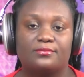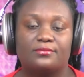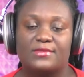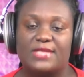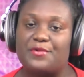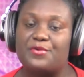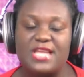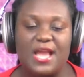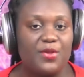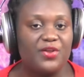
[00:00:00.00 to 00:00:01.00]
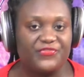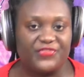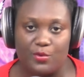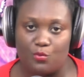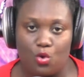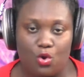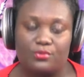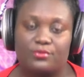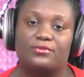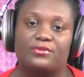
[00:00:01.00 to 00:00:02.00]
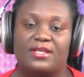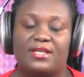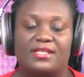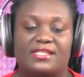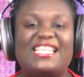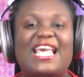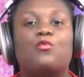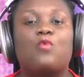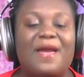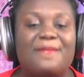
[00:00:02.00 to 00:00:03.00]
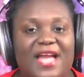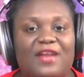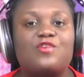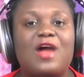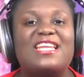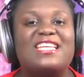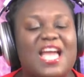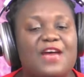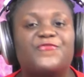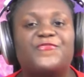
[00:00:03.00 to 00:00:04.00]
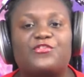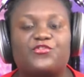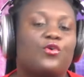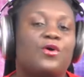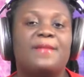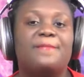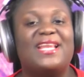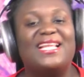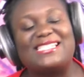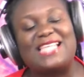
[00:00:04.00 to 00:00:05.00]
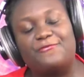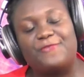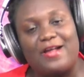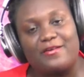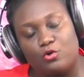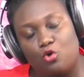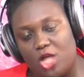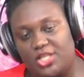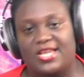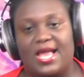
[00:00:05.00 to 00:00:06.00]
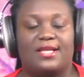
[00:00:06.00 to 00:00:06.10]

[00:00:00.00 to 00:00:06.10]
And no diamond jay home. Say, quite been crying a young fashion, Minister for Agriculture.